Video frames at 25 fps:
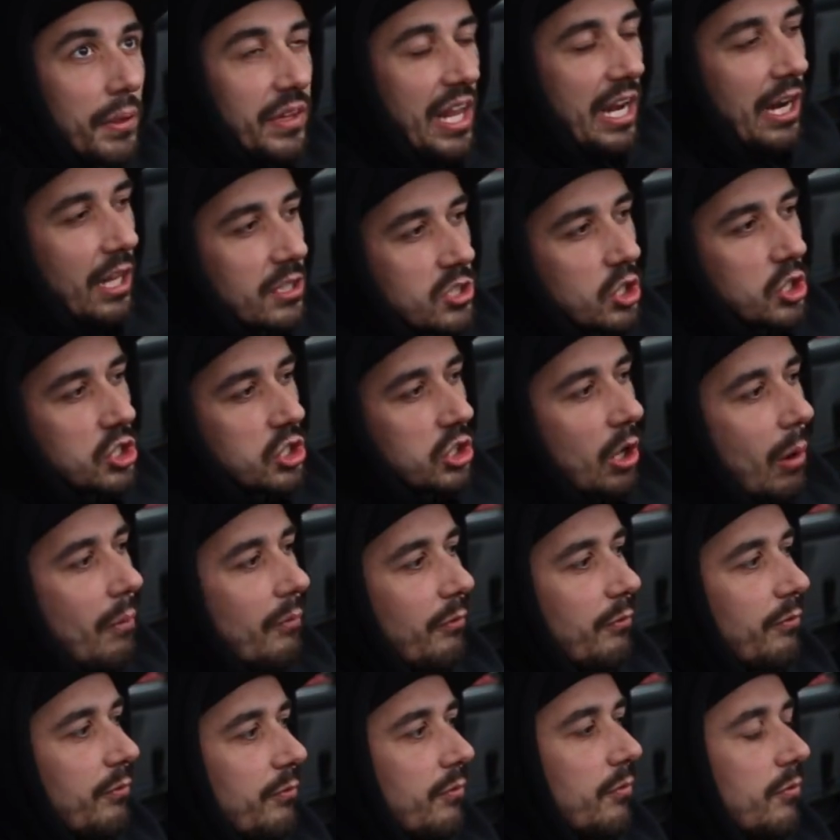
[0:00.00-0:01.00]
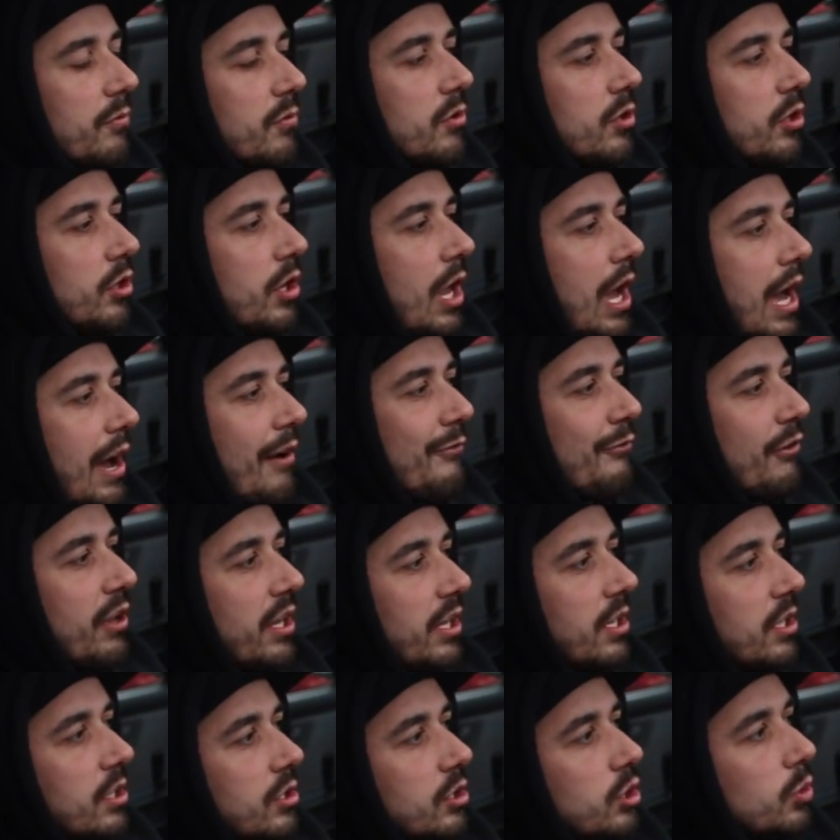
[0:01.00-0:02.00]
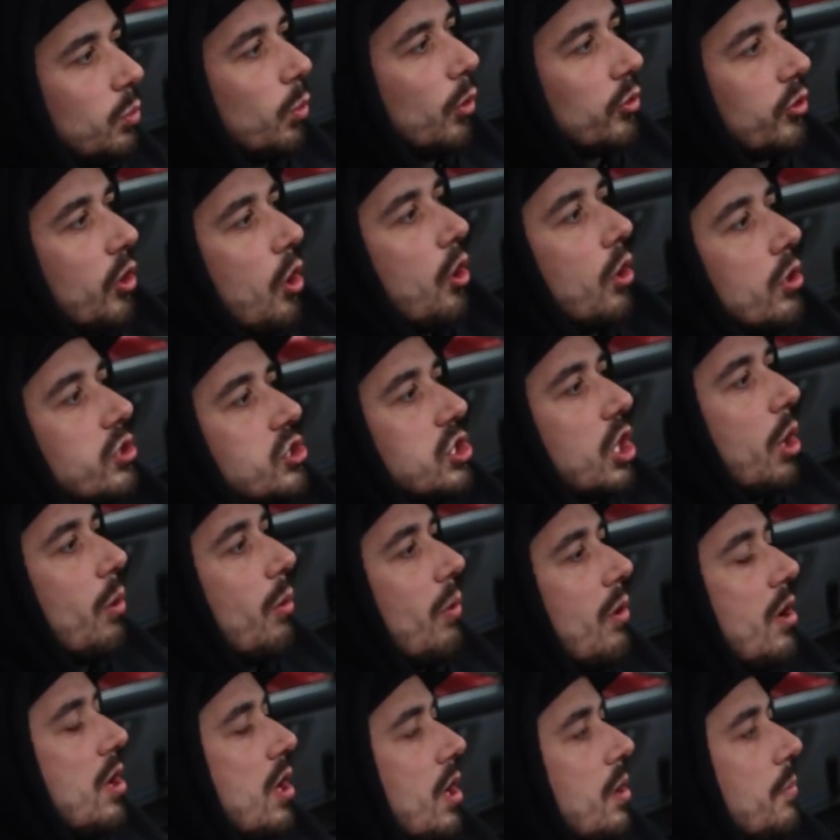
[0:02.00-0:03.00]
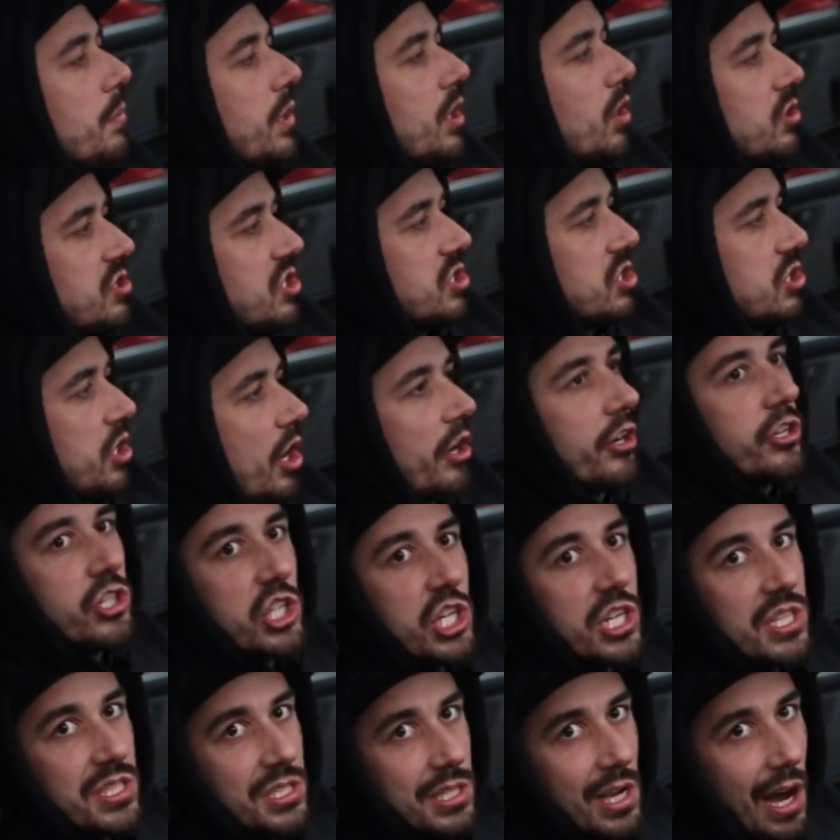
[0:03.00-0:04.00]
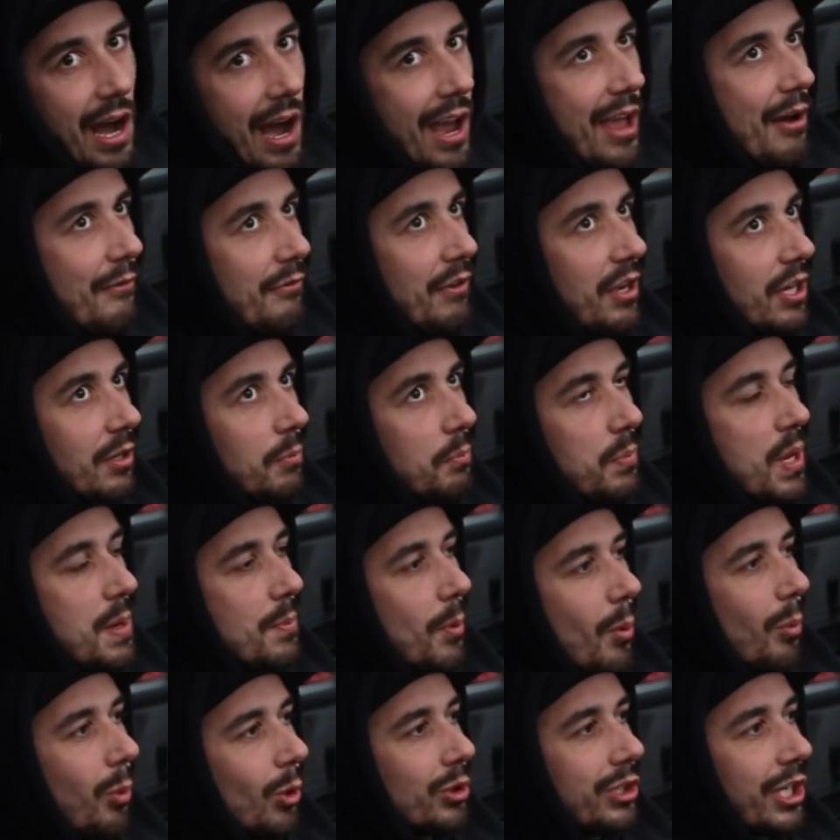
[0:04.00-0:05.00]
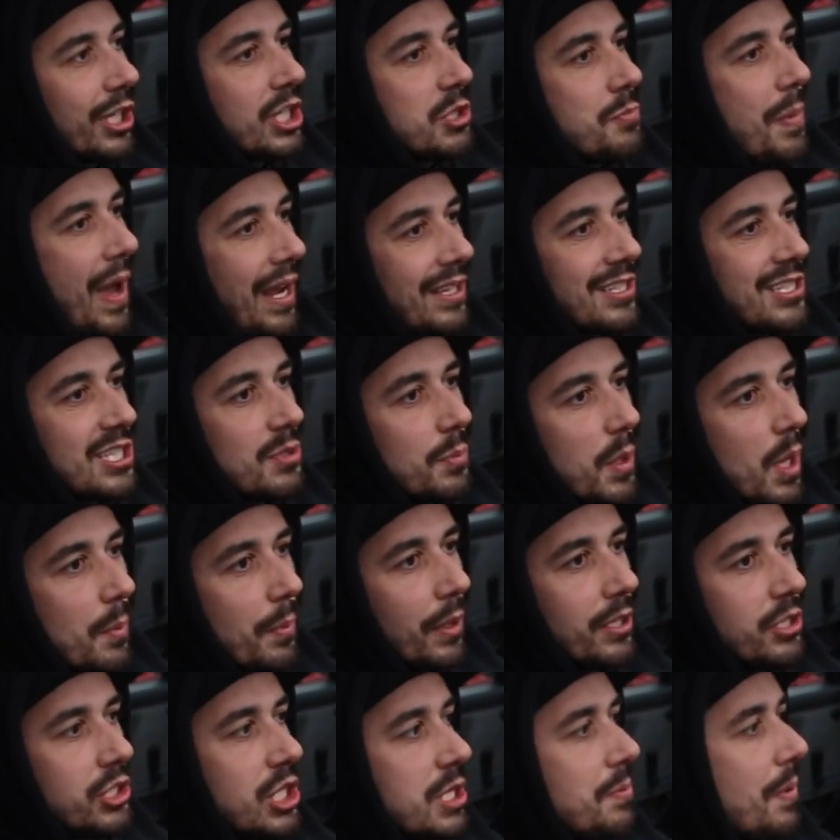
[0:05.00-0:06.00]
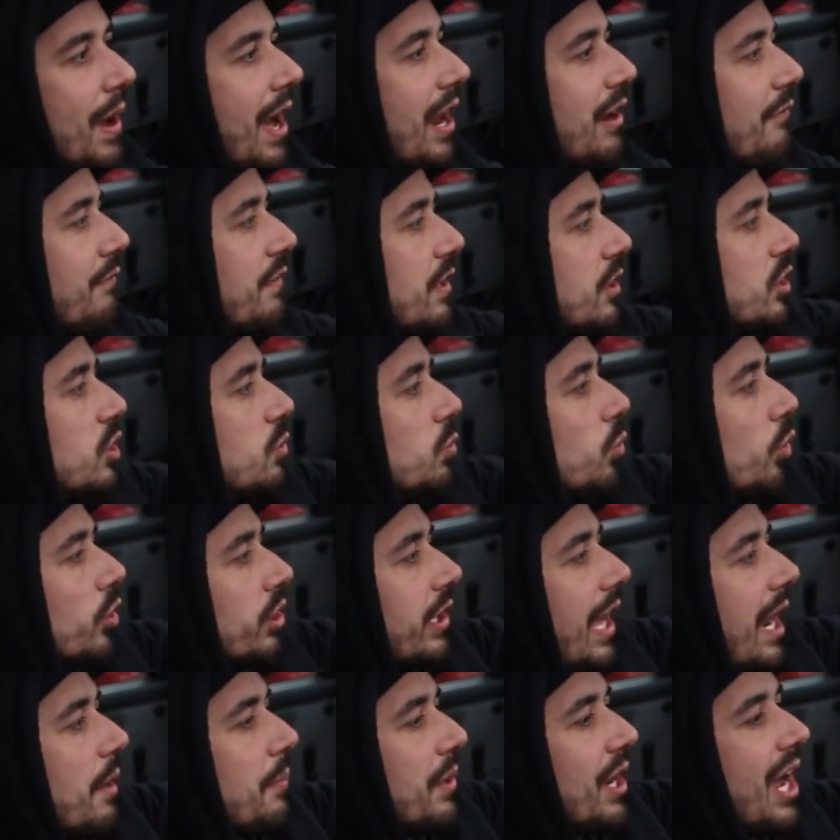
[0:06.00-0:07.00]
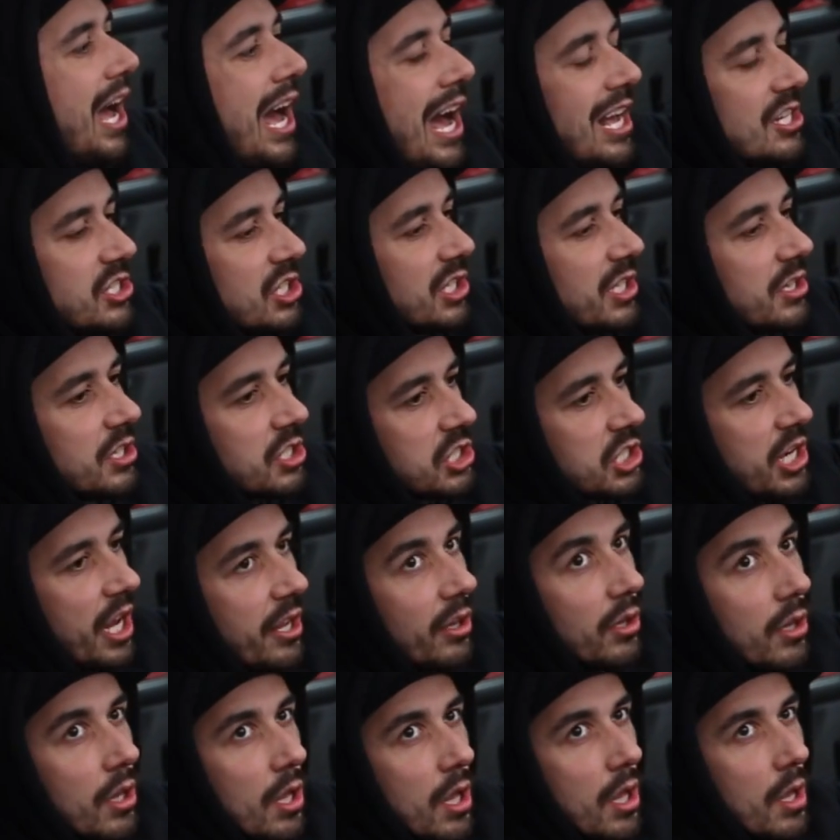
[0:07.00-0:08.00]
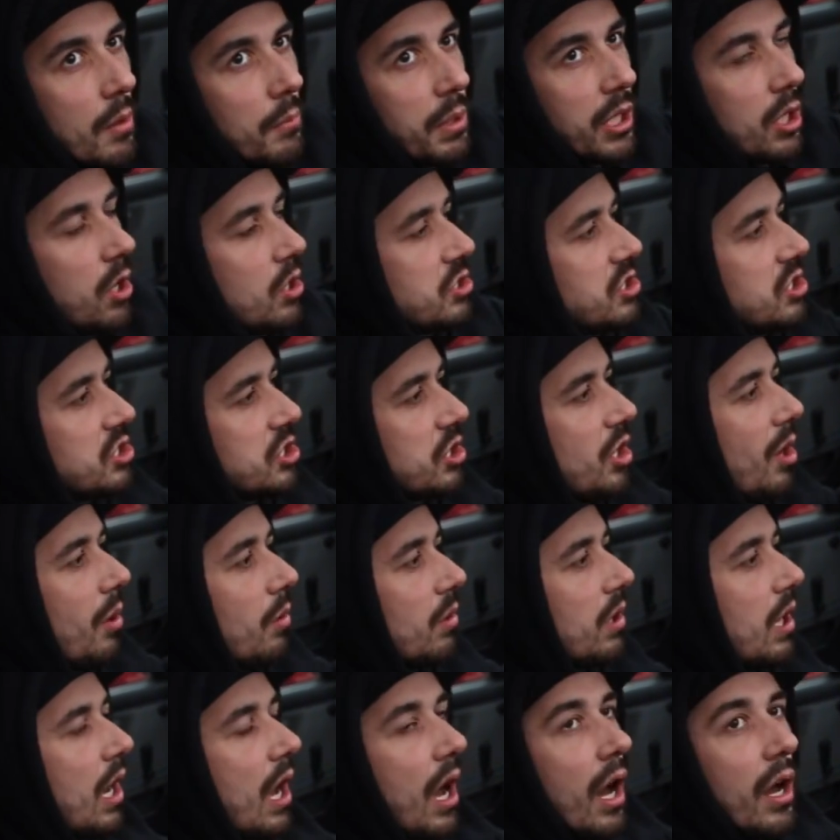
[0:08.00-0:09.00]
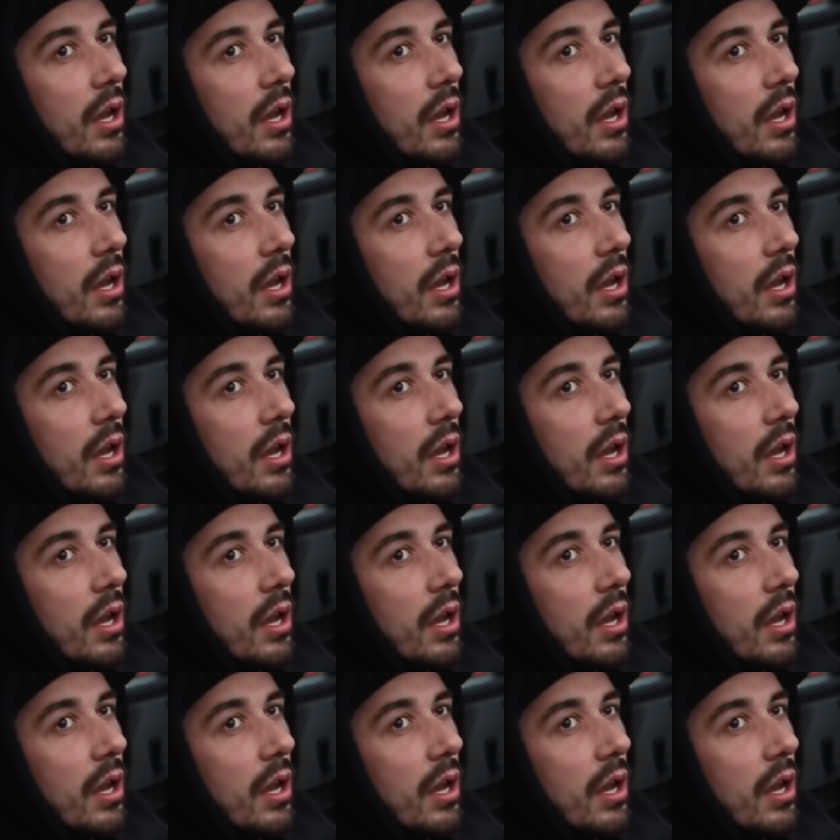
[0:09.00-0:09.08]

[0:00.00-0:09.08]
But then I just don't. I think you would also. Because it's not a GTI, I think people would expect it to be a bit cheaper, and I think you would get a bit of hassle in the sale because it's an old car.